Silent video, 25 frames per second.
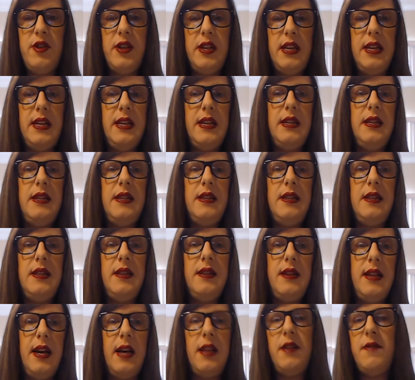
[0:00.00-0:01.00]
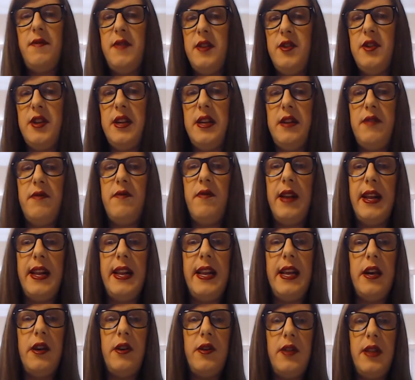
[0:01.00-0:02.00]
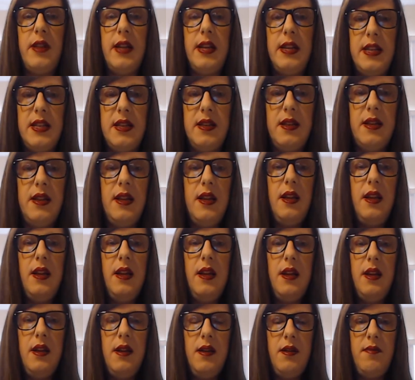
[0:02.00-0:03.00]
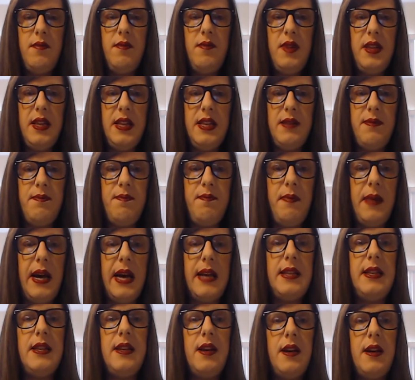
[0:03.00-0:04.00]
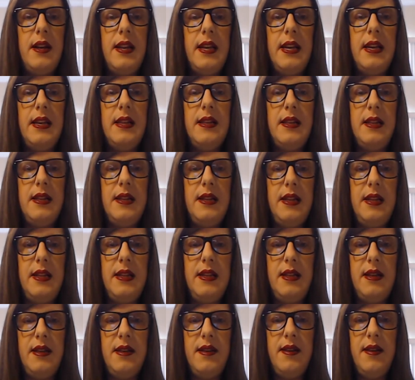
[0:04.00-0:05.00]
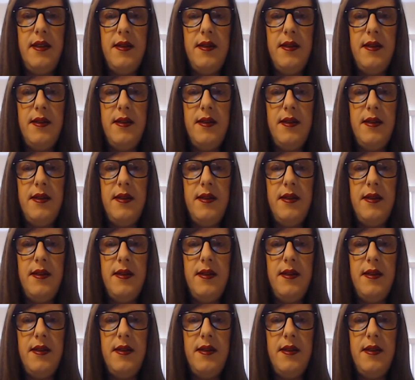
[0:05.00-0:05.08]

is television and radio, that is this mass audience, this